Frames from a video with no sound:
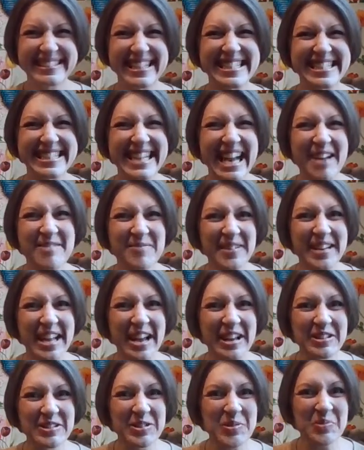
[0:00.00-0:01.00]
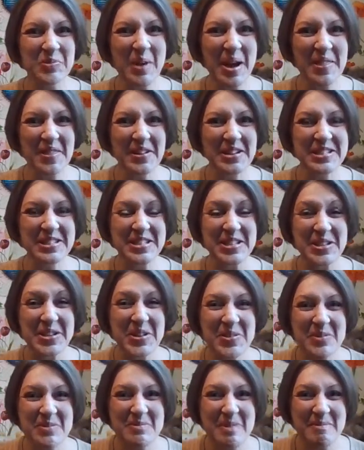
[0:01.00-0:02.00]
It's time for calendar and weather. Do
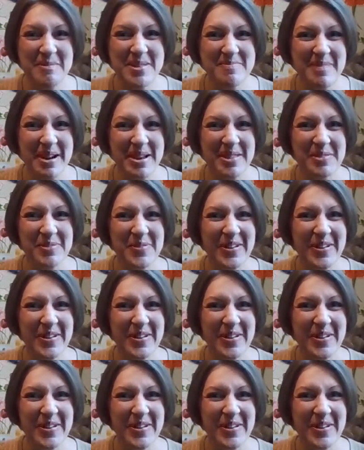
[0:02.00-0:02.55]
you remember the month